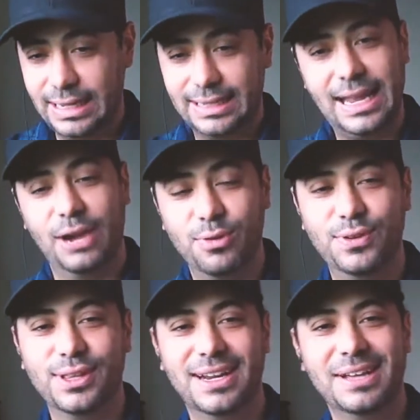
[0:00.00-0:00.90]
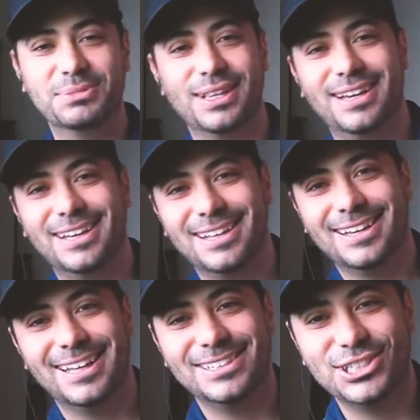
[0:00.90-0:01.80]
can't reveal the names of
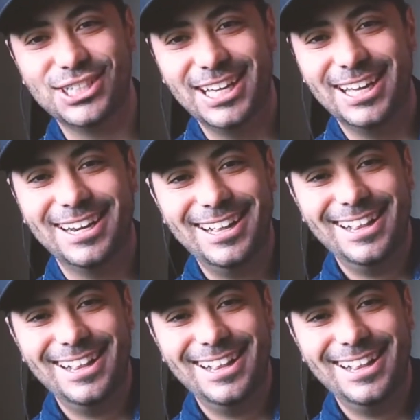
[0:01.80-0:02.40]
that just yet